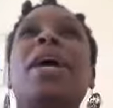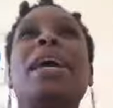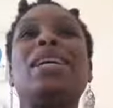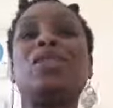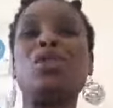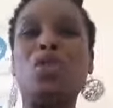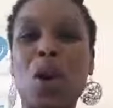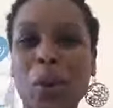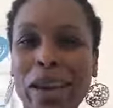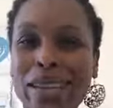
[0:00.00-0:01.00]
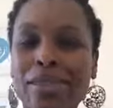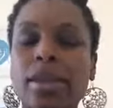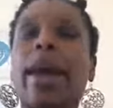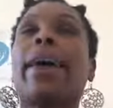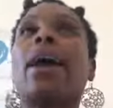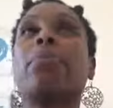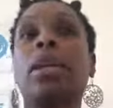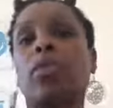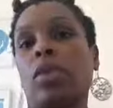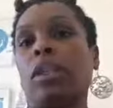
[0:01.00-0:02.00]
is notice, and I
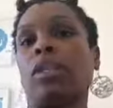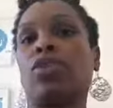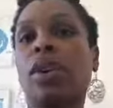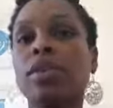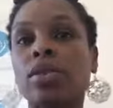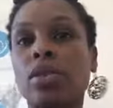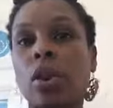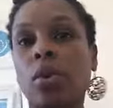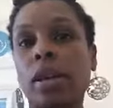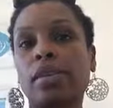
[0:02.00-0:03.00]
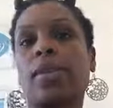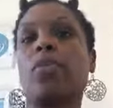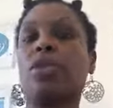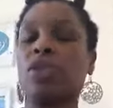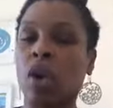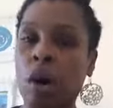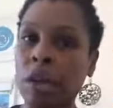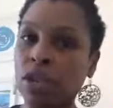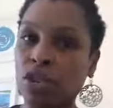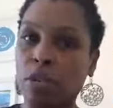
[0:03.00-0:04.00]
mean really just notice that when you're
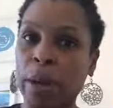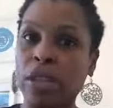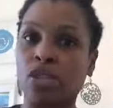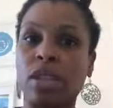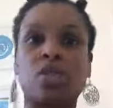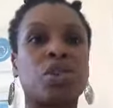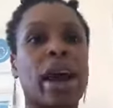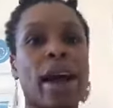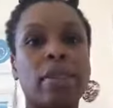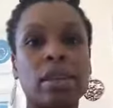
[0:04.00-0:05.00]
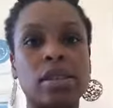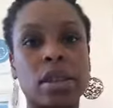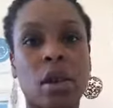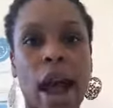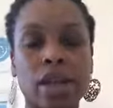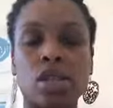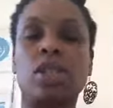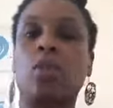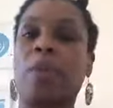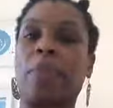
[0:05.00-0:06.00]
talking to your patients, you're having these
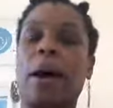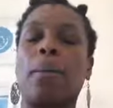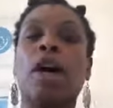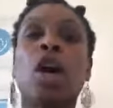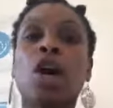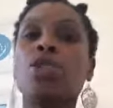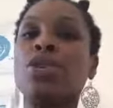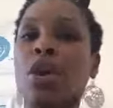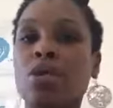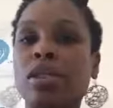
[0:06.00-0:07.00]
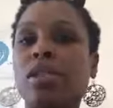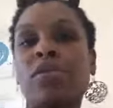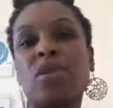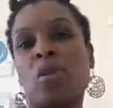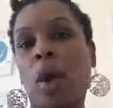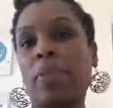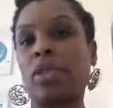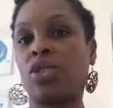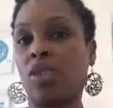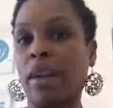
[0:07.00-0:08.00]
interactions with them, notice if you're the one
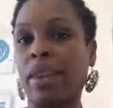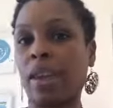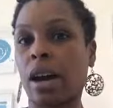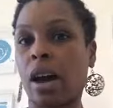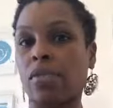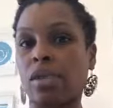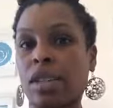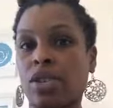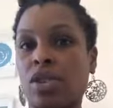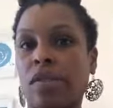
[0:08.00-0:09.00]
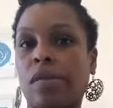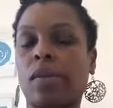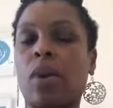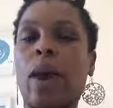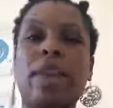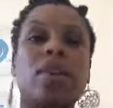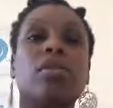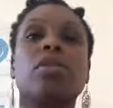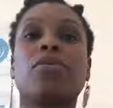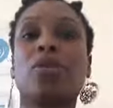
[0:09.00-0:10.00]
that's driving that conversation. Okay,
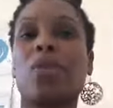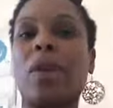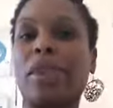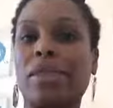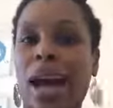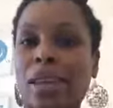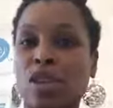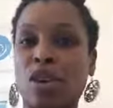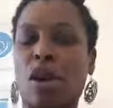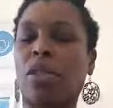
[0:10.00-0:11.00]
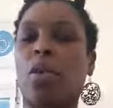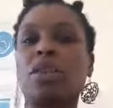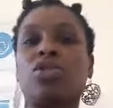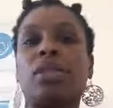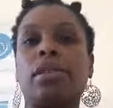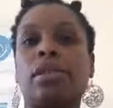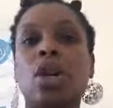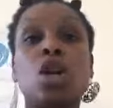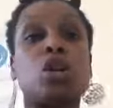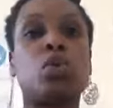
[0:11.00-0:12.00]
notice if you're the one that's asking all the questions,
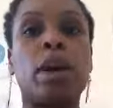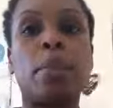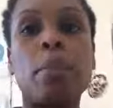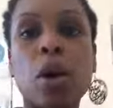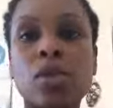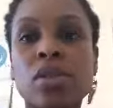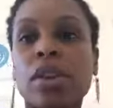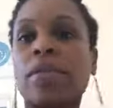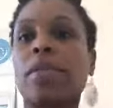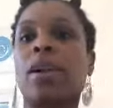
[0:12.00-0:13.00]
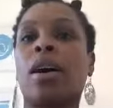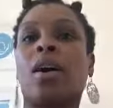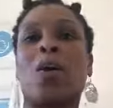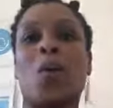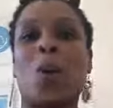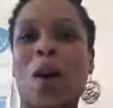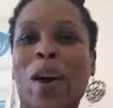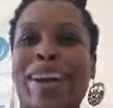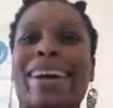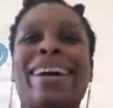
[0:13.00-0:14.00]
doing most of the
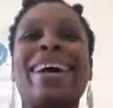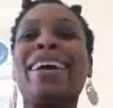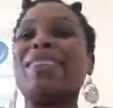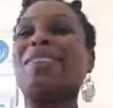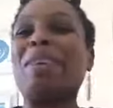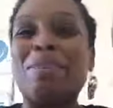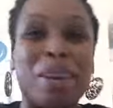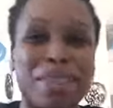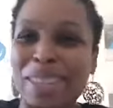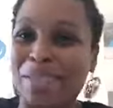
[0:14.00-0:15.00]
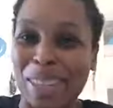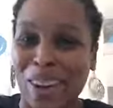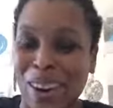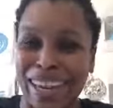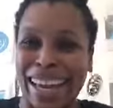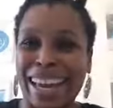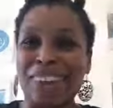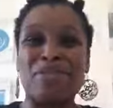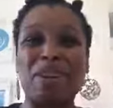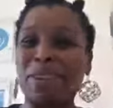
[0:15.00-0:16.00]
work, doing most of the talking.
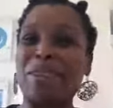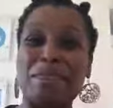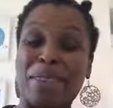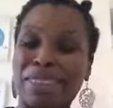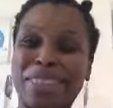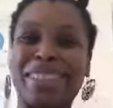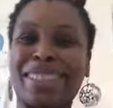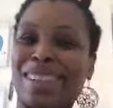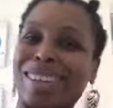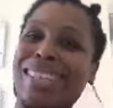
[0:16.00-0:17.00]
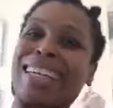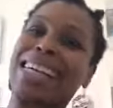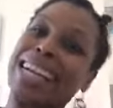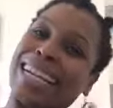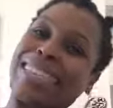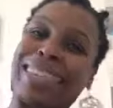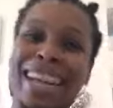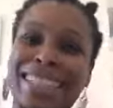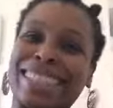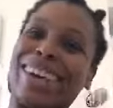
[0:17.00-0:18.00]
If you're doing most of the talking,
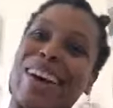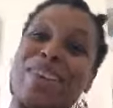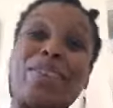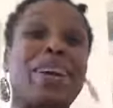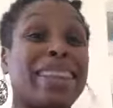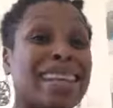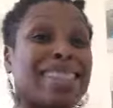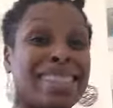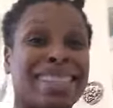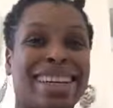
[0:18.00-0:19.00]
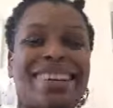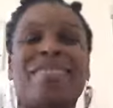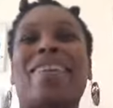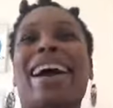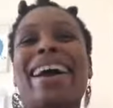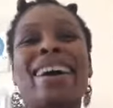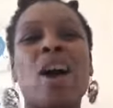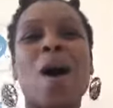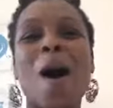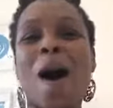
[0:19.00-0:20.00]
chances are you're doing less listening, right?
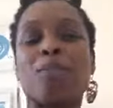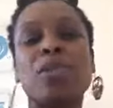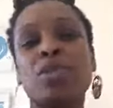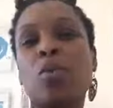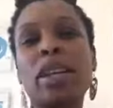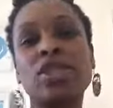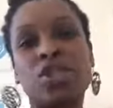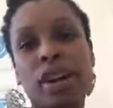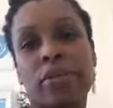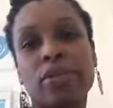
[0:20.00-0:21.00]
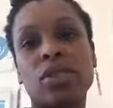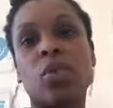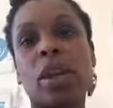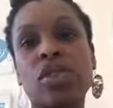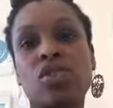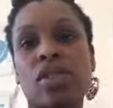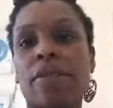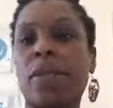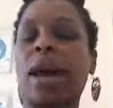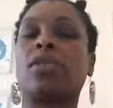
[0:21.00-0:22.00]
So you want to
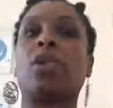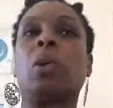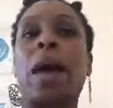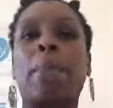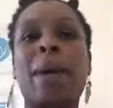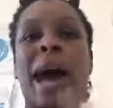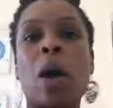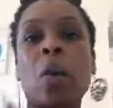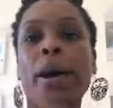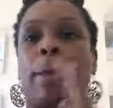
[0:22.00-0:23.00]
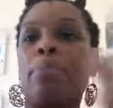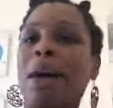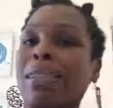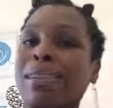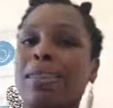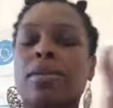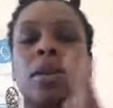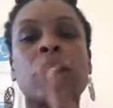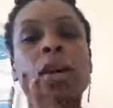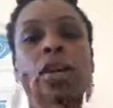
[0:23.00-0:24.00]
shift that. So that power imbalance,
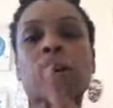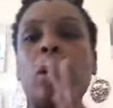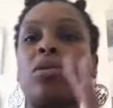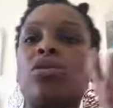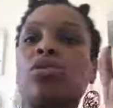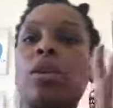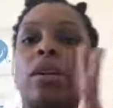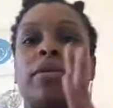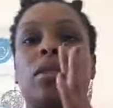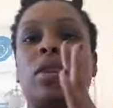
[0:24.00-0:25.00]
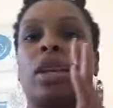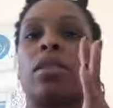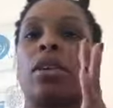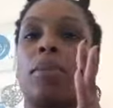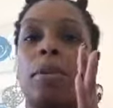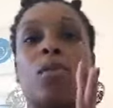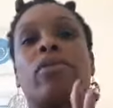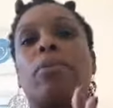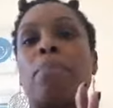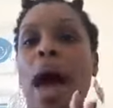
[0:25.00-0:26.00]
you get a little bit more
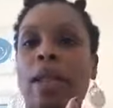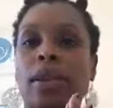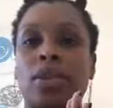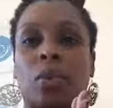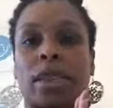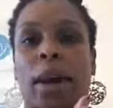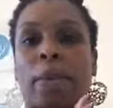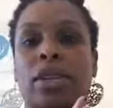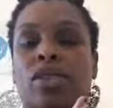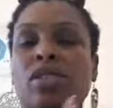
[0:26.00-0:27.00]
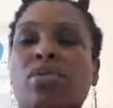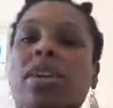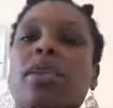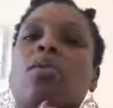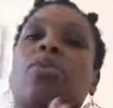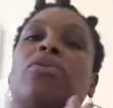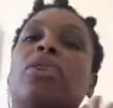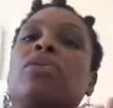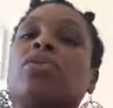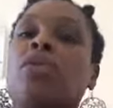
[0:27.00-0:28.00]
of a balance with that patient so they don't
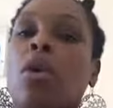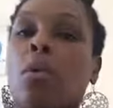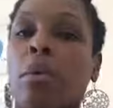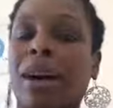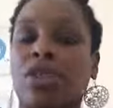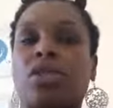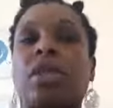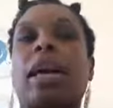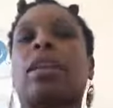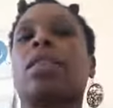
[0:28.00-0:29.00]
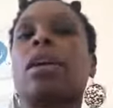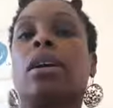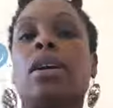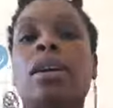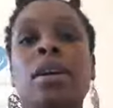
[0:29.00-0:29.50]
feel so much like they're